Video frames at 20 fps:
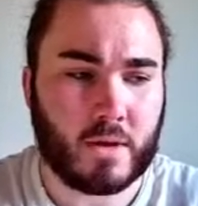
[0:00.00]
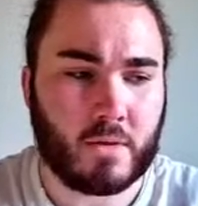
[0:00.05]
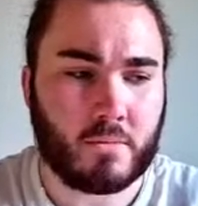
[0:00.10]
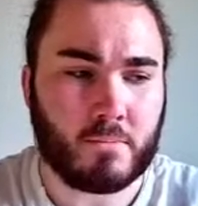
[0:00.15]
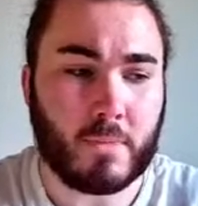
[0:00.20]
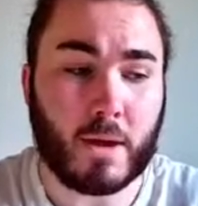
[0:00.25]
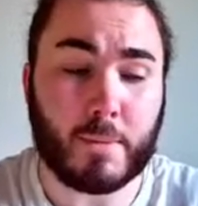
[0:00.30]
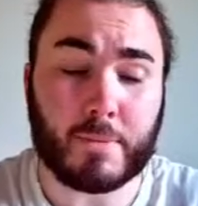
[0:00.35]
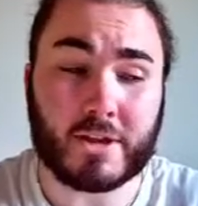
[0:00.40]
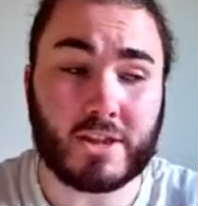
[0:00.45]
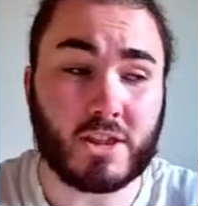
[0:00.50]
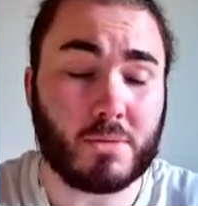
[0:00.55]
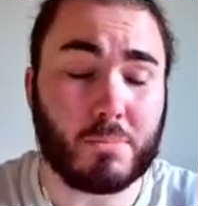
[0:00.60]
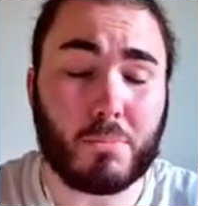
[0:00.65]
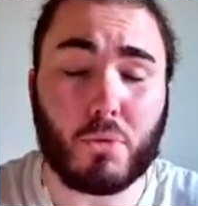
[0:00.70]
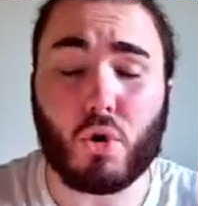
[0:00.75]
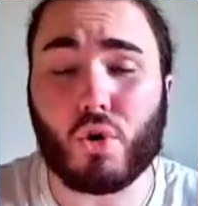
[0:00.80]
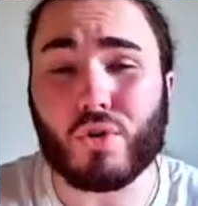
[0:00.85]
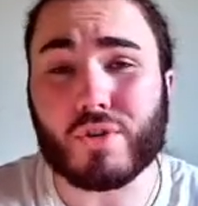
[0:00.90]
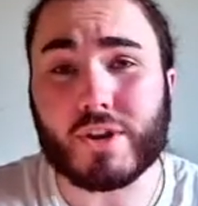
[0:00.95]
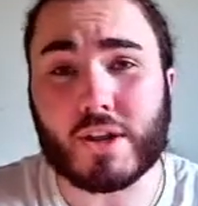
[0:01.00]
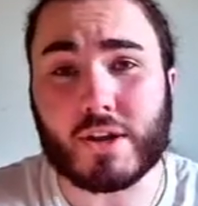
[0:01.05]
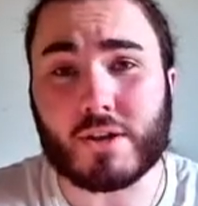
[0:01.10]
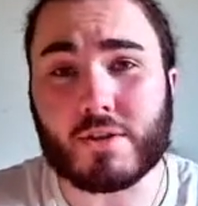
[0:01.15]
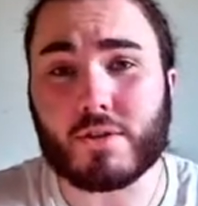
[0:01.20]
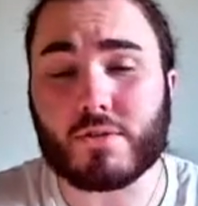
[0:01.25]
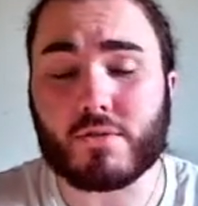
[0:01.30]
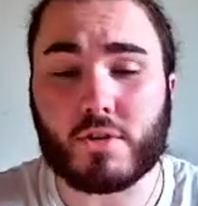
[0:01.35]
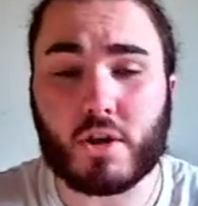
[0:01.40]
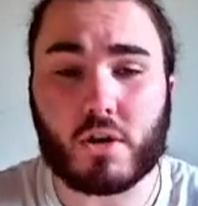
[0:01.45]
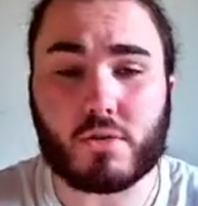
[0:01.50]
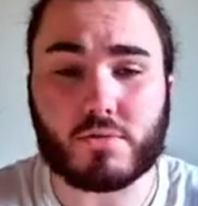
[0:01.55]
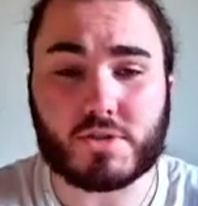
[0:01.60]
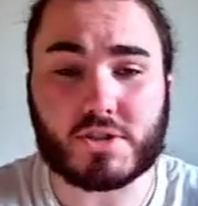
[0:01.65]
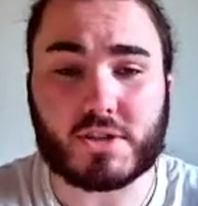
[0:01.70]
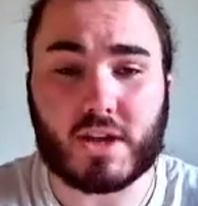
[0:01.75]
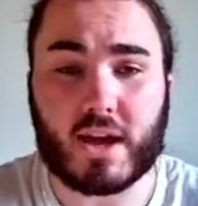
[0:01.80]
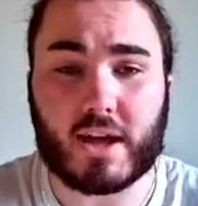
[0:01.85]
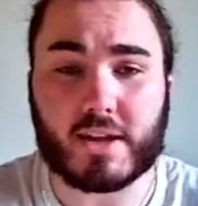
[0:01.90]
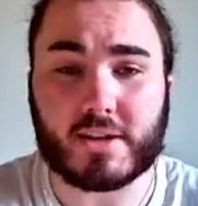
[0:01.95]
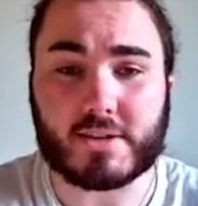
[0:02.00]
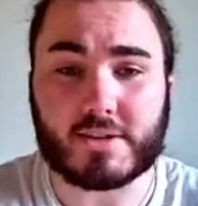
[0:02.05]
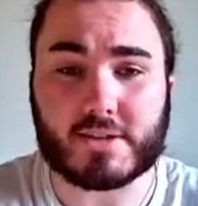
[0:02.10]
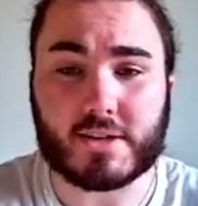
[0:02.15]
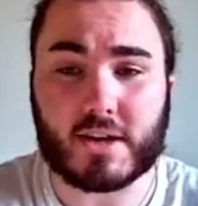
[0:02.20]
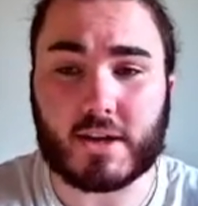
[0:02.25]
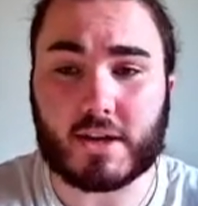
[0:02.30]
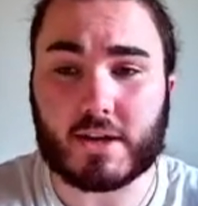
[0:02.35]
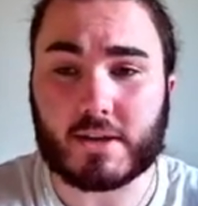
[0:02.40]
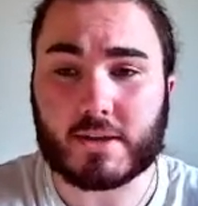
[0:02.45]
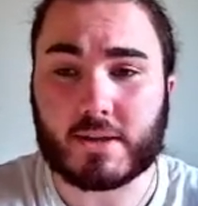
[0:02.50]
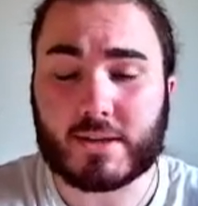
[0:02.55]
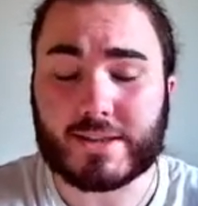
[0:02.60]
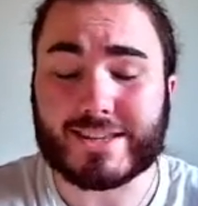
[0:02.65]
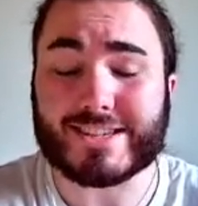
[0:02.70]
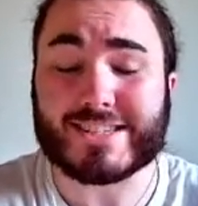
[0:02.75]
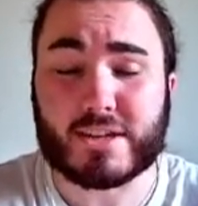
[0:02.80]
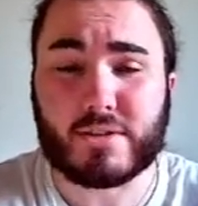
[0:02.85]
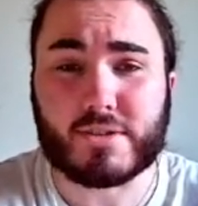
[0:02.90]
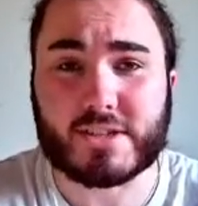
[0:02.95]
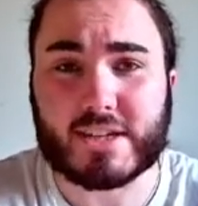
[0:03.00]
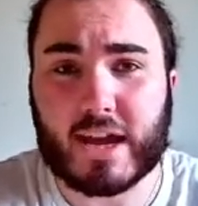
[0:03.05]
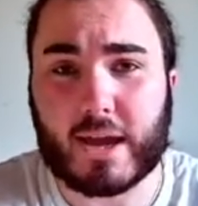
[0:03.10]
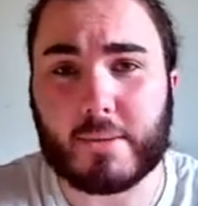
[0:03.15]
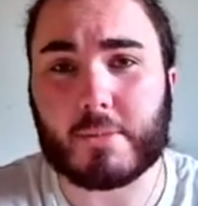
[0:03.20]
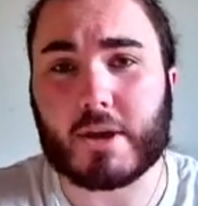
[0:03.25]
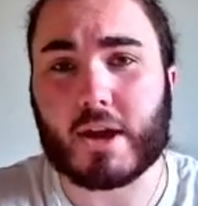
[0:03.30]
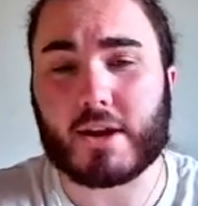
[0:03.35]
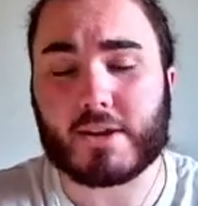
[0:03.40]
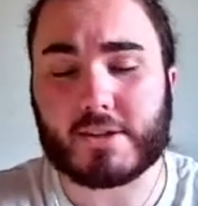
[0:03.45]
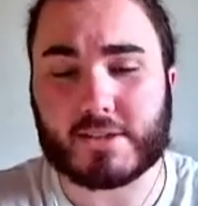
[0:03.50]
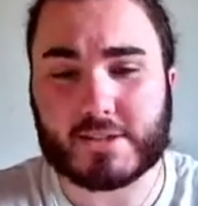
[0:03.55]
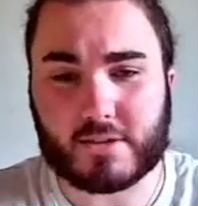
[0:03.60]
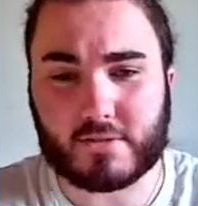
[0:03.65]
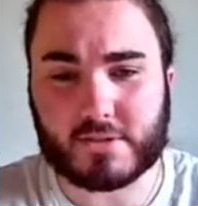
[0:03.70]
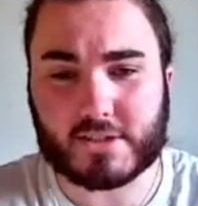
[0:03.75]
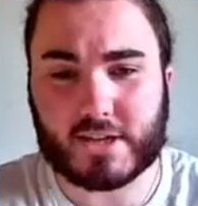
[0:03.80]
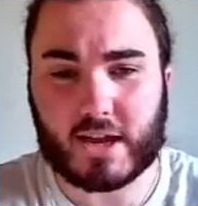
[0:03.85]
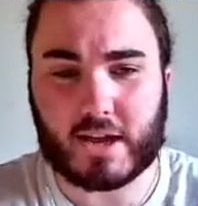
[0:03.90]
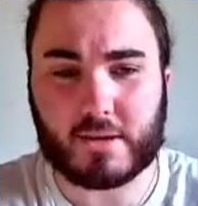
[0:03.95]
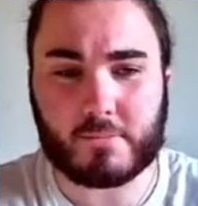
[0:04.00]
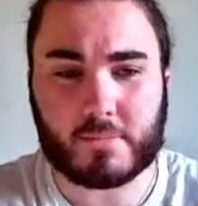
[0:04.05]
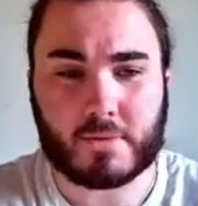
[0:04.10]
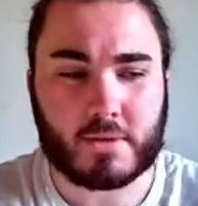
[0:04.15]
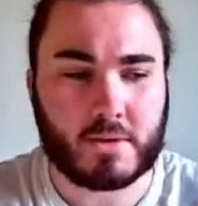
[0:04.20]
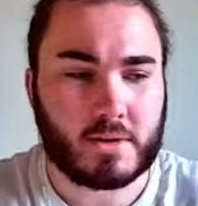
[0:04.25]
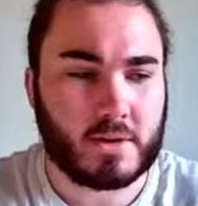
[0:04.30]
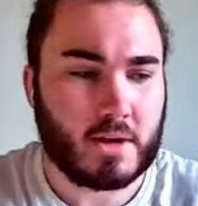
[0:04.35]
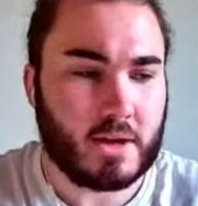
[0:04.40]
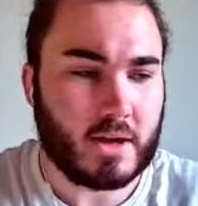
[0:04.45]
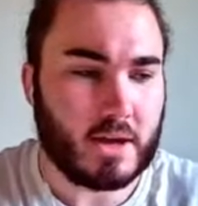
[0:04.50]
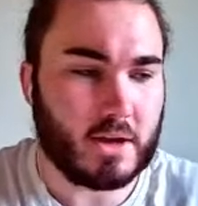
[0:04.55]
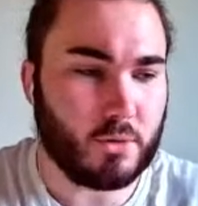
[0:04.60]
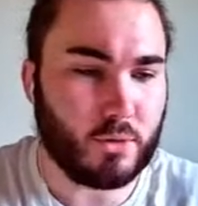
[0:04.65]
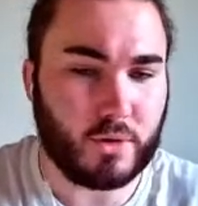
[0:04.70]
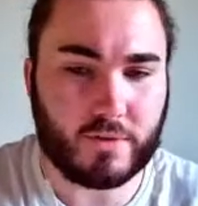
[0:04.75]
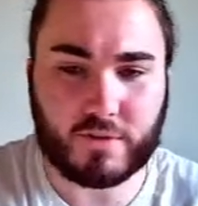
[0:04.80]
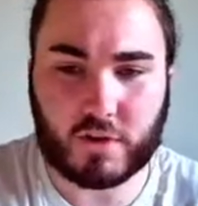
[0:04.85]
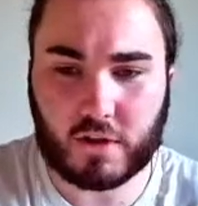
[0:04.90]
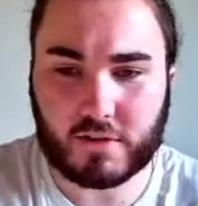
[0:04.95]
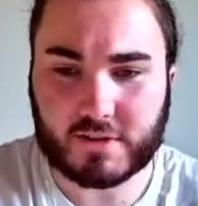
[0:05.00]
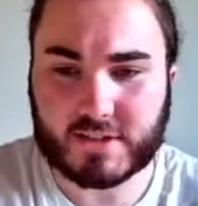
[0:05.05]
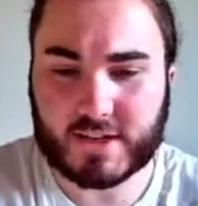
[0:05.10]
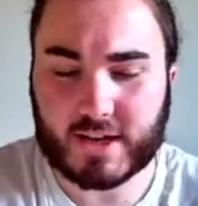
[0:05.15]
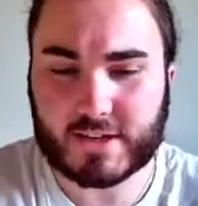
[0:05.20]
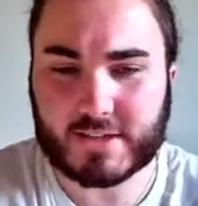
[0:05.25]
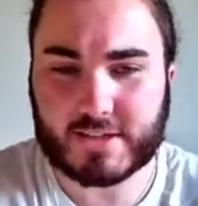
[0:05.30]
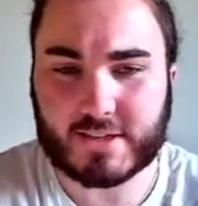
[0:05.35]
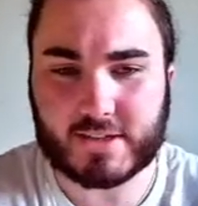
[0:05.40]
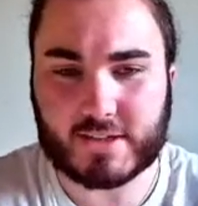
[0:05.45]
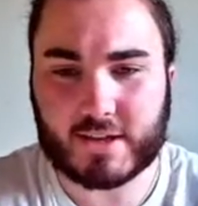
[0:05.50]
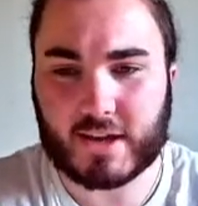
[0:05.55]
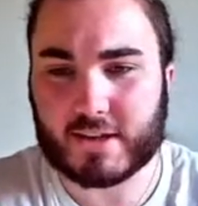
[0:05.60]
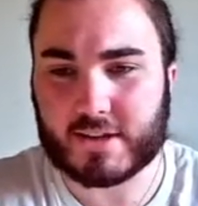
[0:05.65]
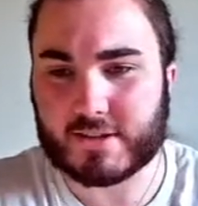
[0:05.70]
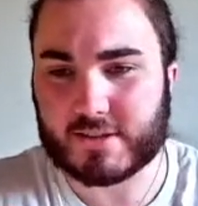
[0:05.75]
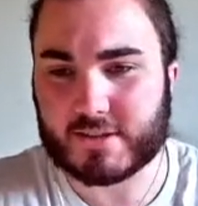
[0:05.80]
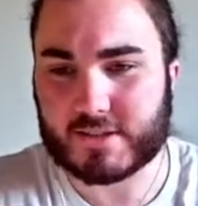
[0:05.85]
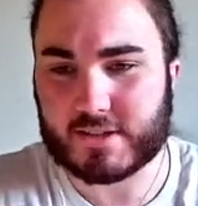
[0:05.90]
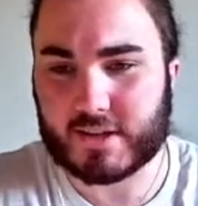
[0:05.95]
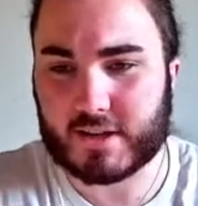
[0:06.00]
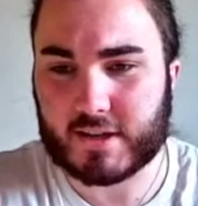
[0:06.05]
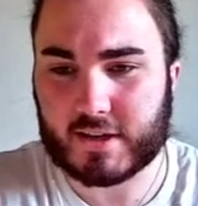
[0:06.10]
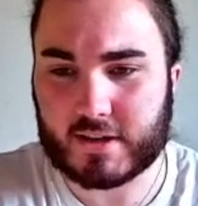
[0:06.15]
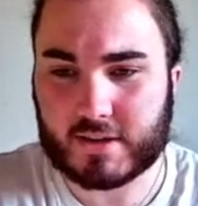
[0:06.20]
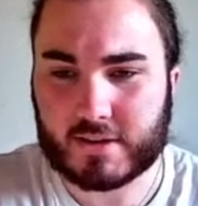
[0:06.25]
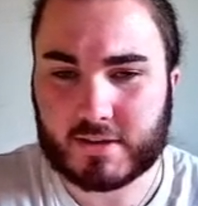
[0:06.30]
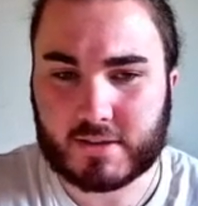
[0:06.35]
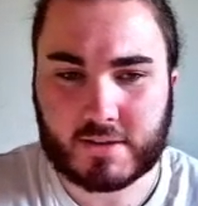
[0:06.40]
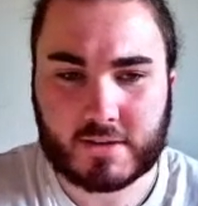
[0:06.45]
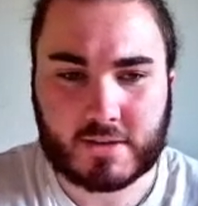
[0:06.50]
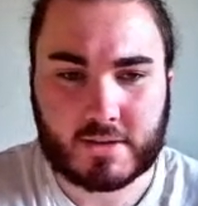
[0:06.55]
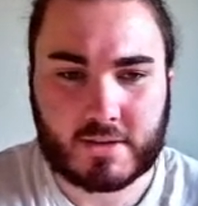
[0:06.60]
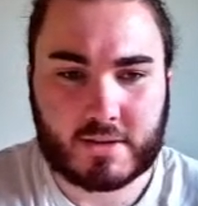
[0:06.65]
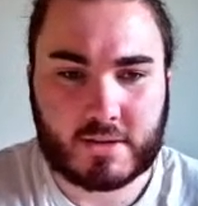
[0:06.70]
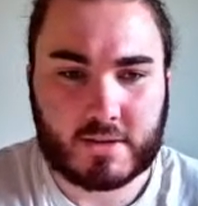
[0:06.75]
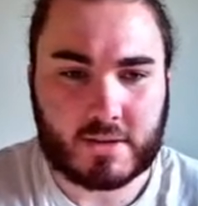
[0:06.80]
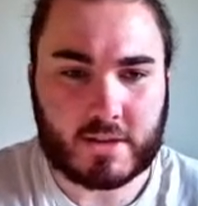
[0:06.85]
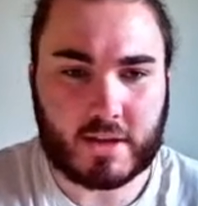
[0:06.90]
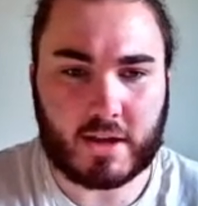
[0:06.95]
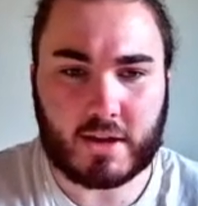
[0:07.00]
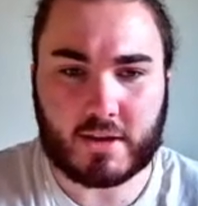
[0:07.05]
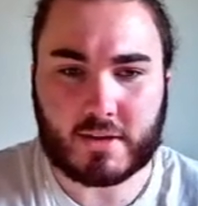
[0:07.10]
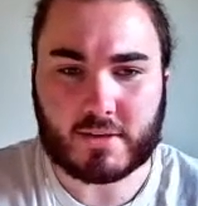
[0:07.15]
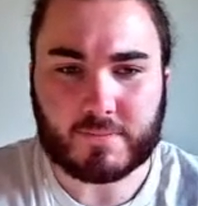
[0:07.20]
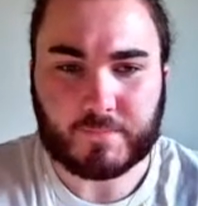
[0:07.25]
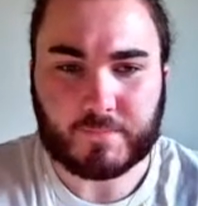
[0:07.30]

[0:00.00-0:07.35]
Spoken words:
Maybe in the morning, who knows. And there's still time, guys, still time. Who I've contacted, and yeah,